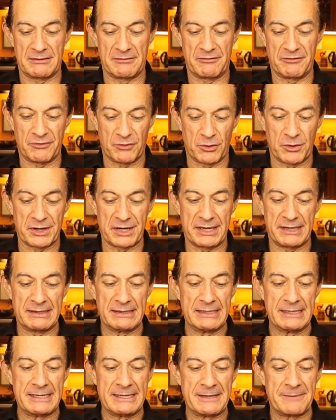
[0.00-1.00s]
for
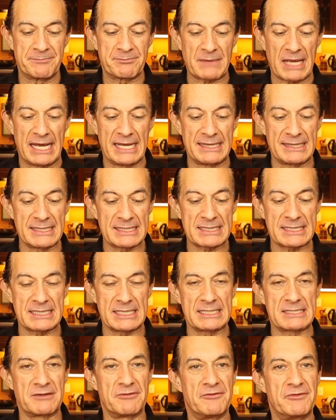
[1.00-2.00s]
it. And
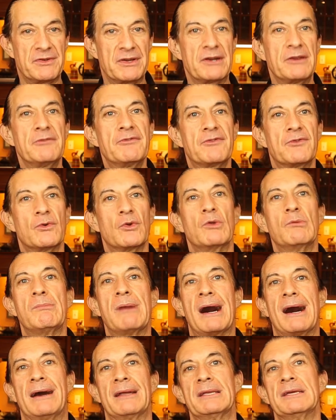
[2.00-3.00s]
this is a very full
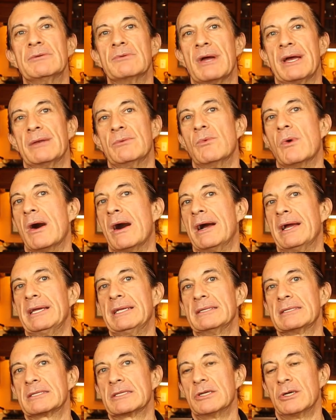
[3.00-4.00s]
body red
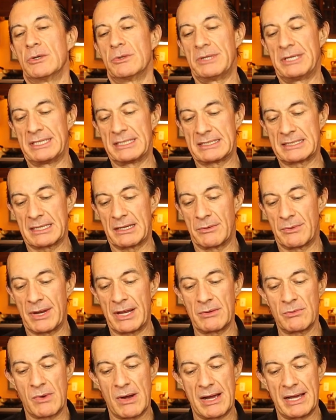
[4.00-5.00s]
wine. So it's a
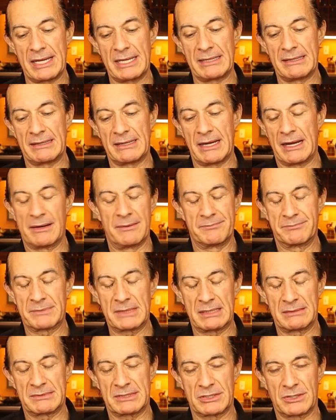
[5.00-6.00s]
red wine, a
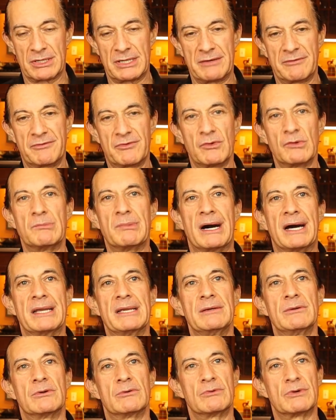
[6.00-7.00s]
full
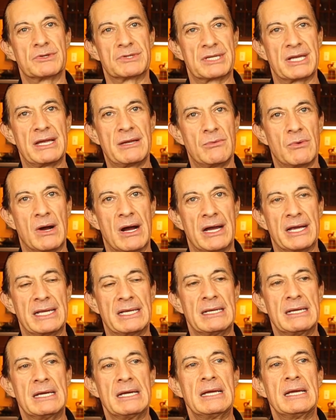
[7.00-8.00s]
body rosé
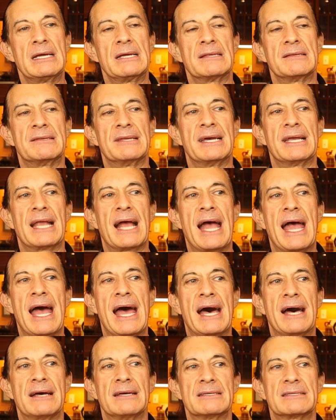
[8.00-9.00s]
wine that
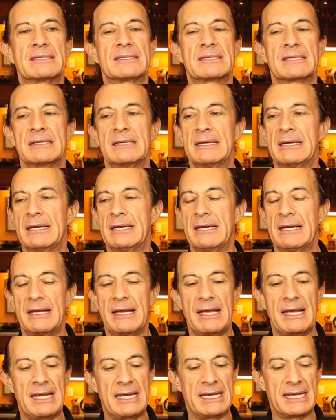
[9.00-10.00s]
has
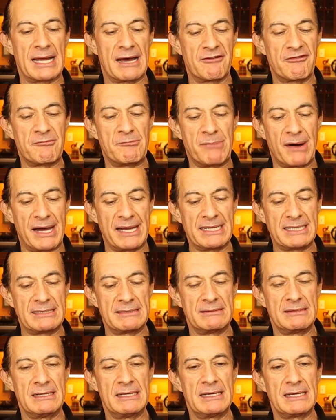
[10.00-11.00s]
enough bite,
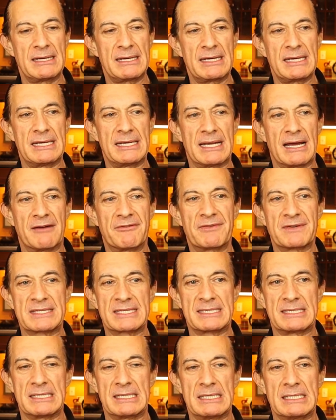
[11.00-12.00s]
enough
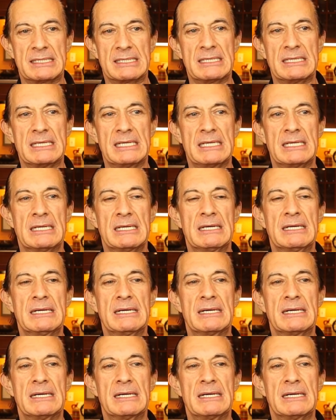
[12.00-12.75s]
acidity,